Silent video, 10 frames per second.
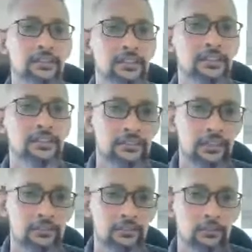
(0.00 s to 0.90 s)
adjust the
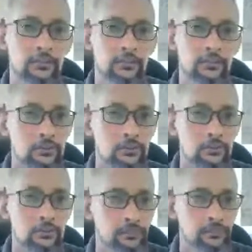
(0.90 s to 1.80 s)
flow.
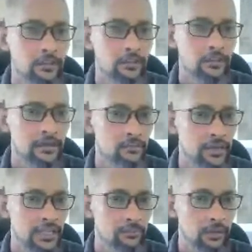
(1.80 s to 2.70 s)
Okay,
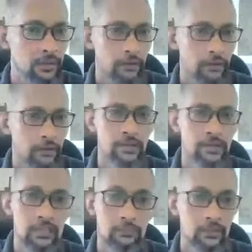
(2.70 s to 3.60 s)
minimum there, okay?
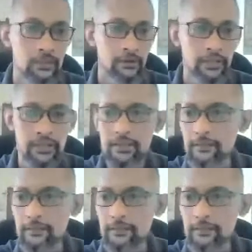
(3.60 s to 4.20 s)
Minimal there, okay?